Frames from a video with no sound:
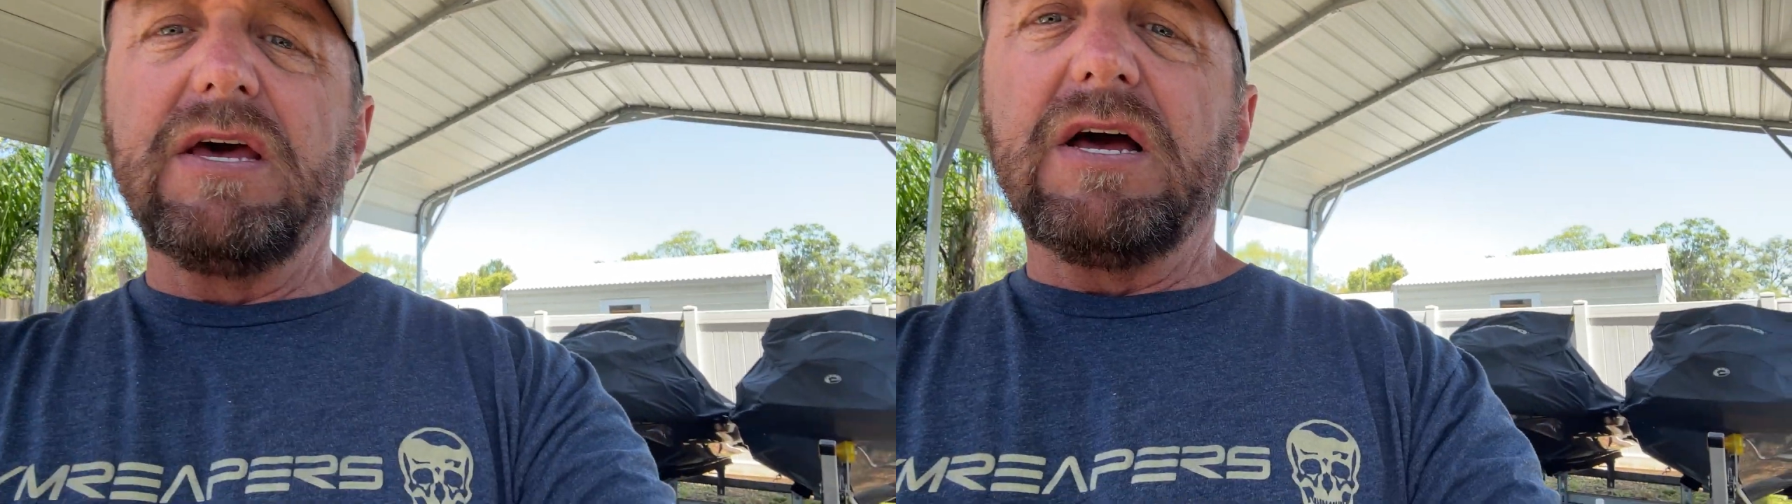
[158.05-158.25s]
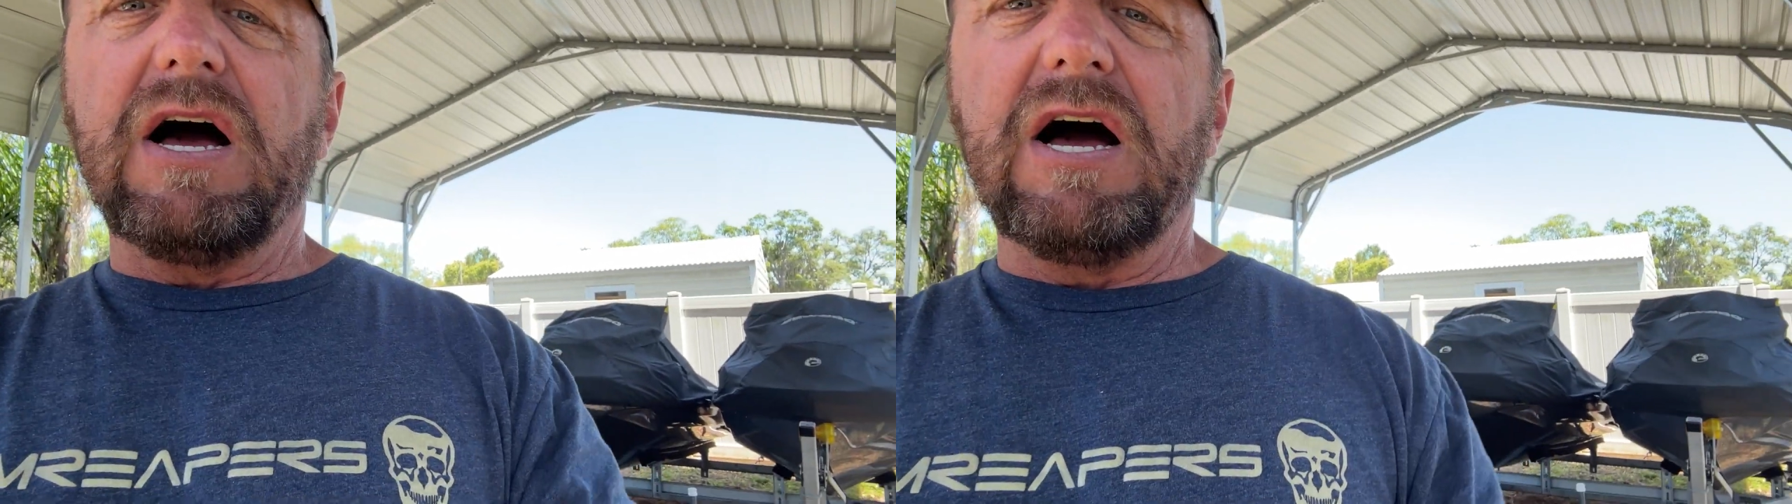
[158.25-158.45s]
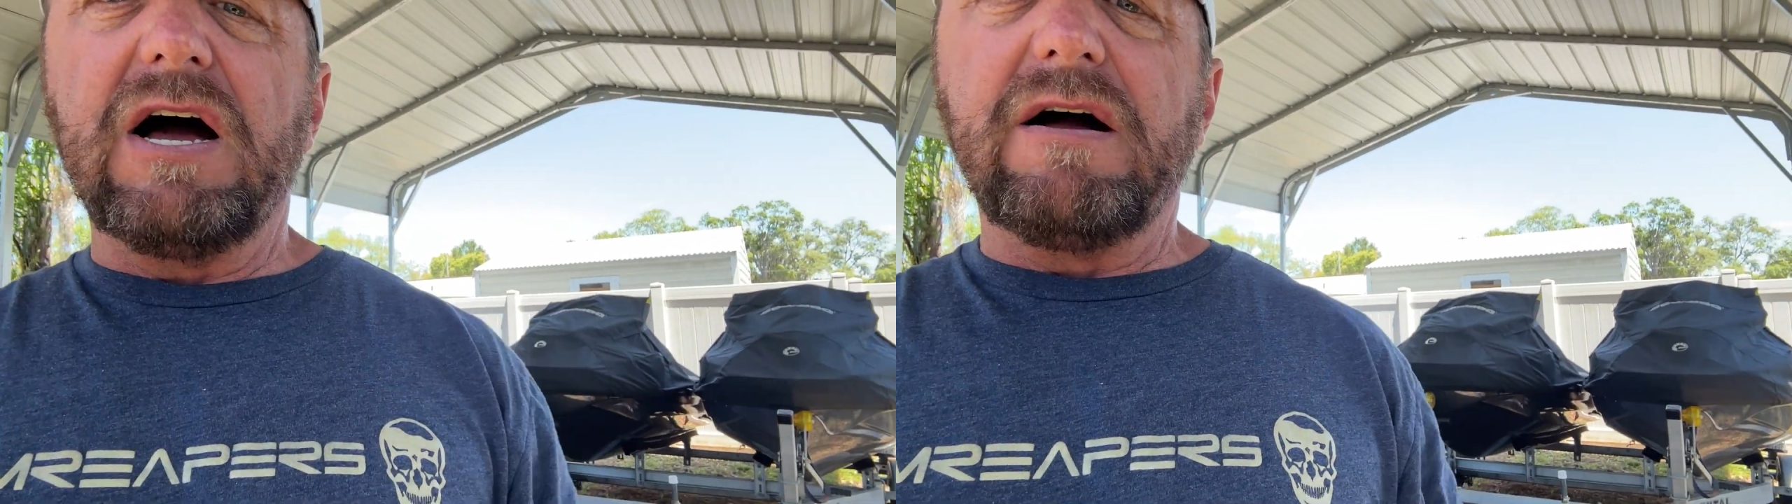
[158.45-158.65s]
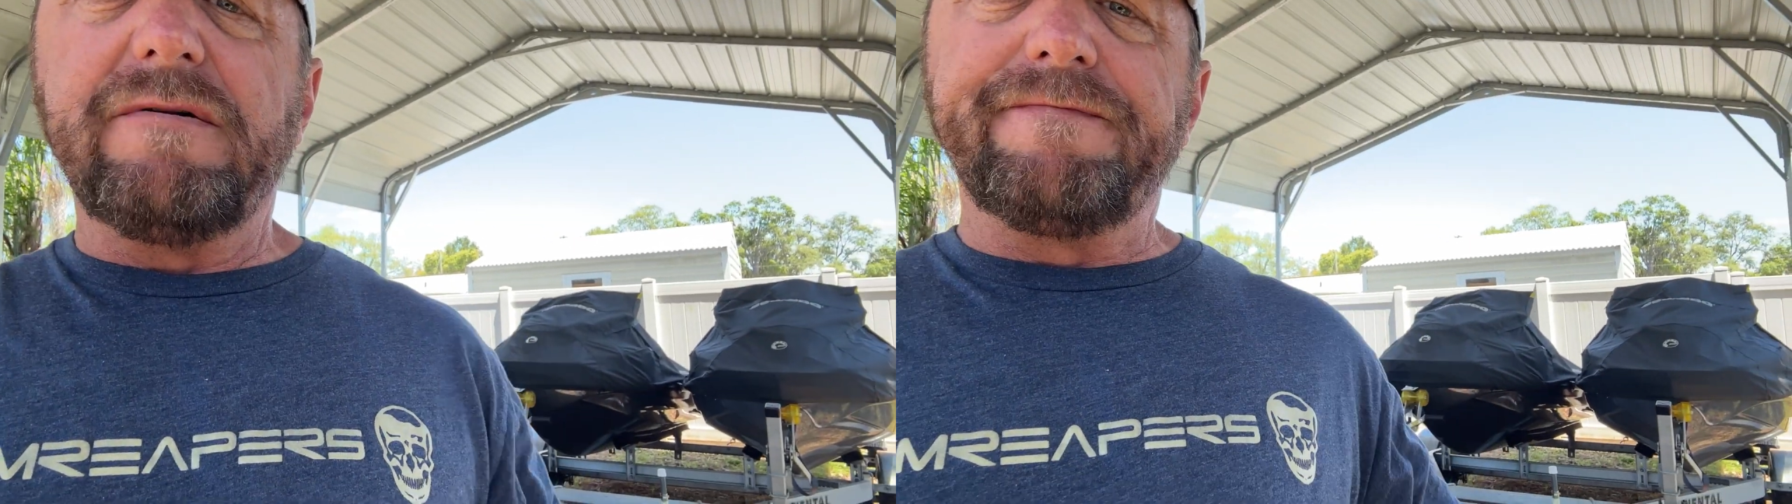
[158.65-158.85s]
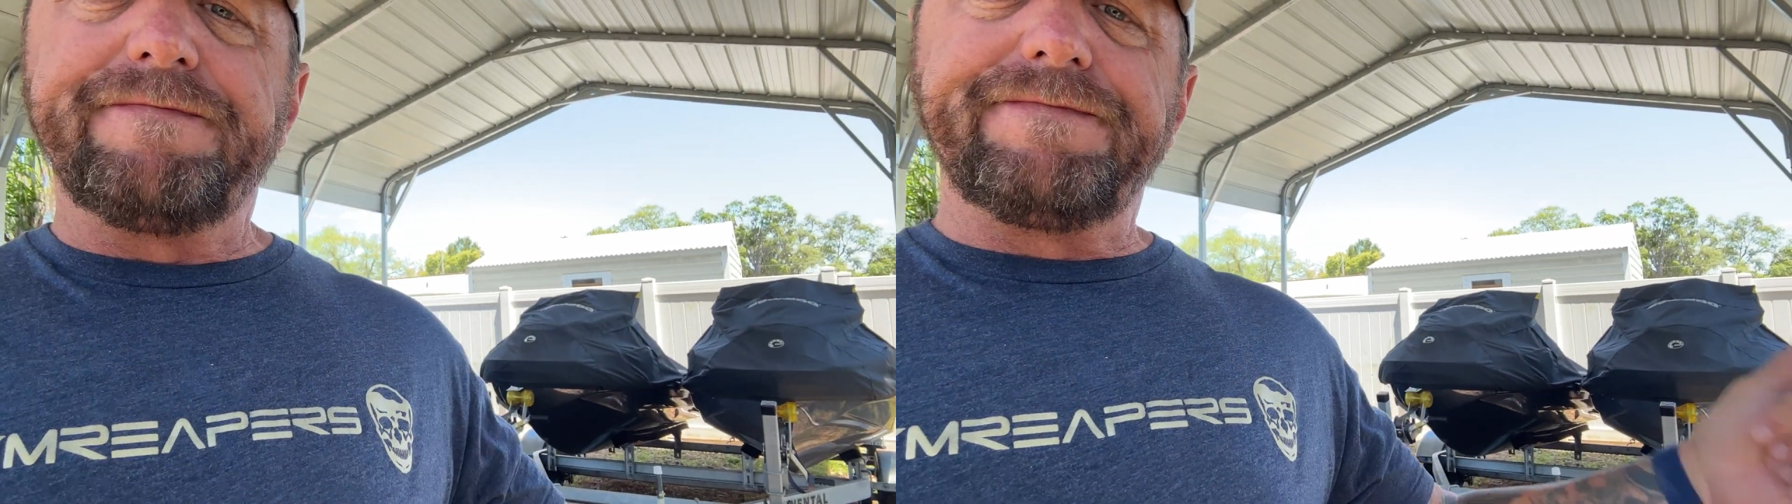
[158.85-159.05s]

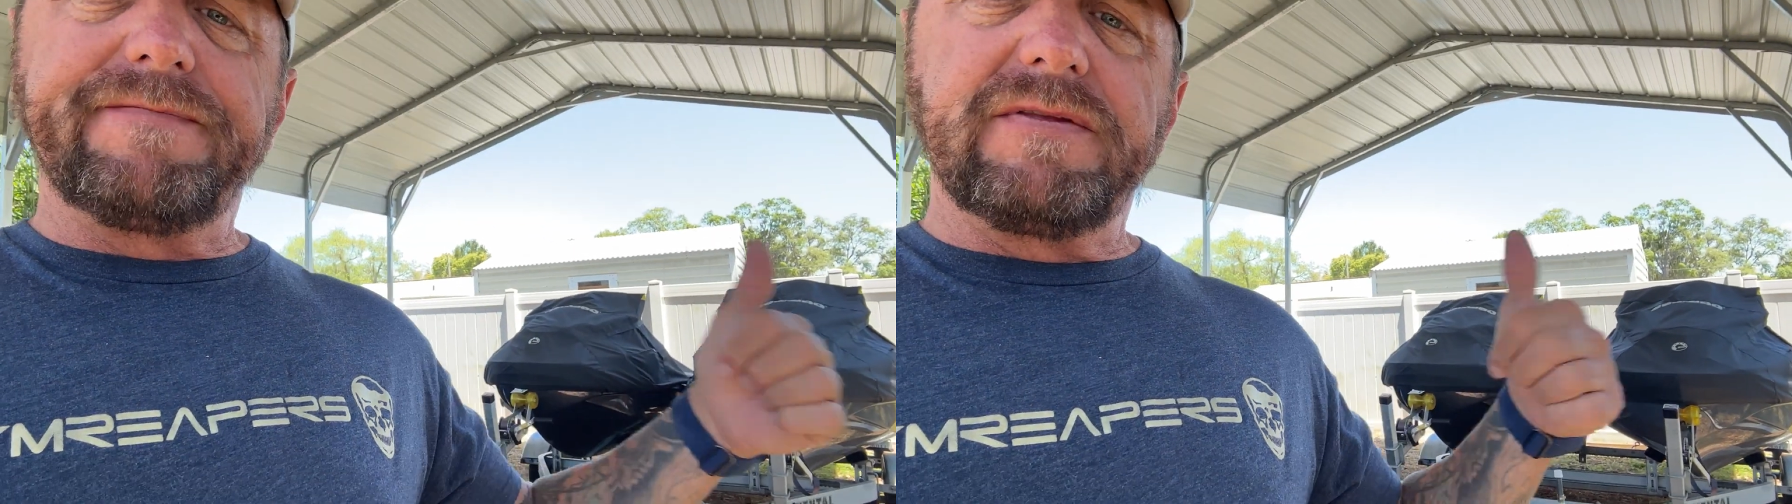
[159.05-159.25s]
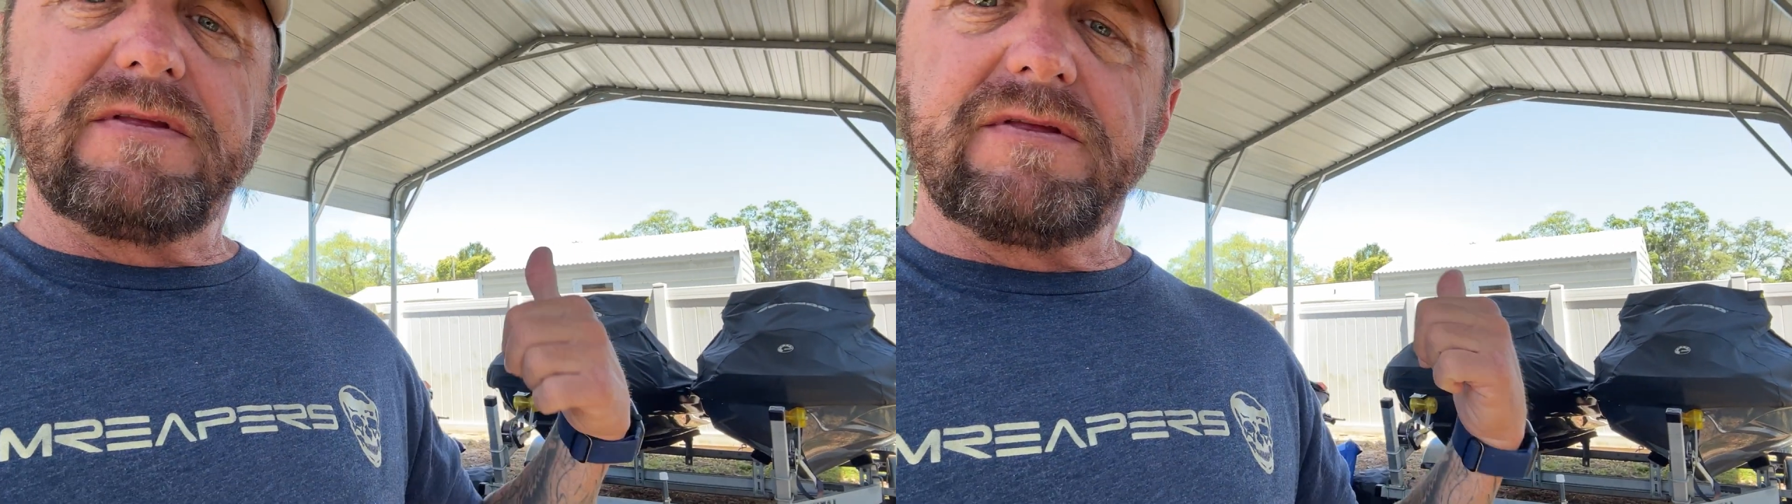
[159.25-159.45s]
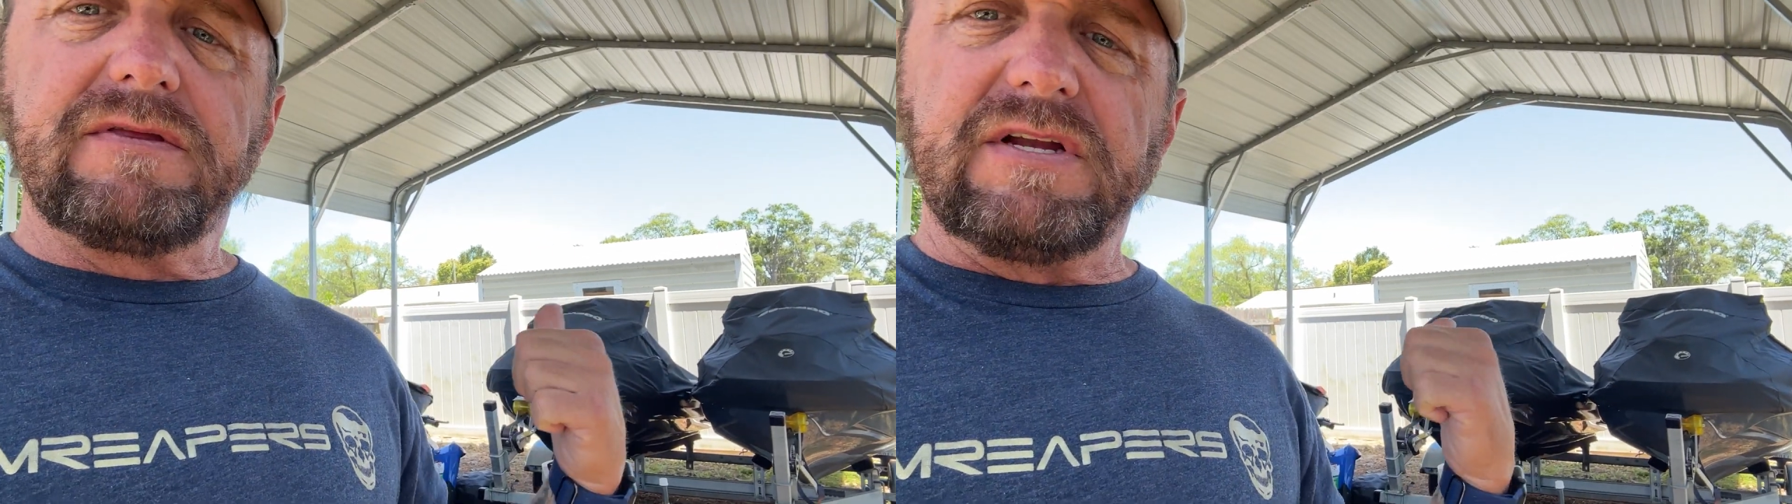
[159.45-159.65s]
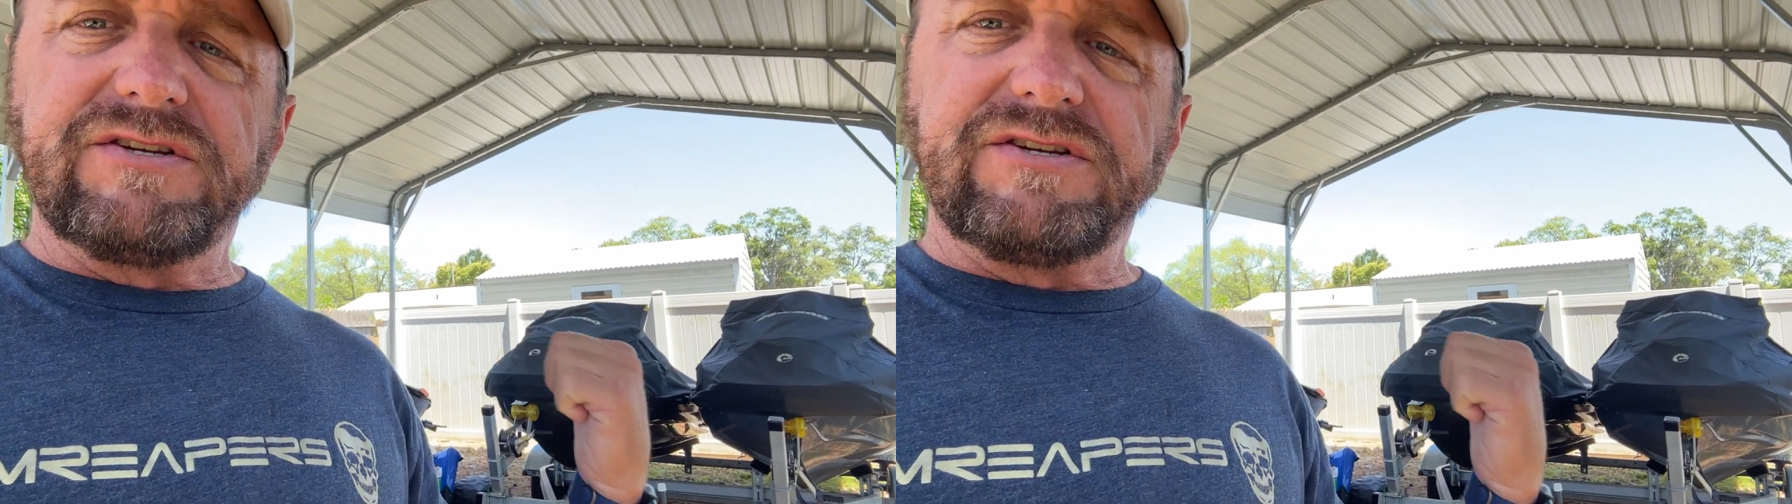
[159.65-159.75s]
The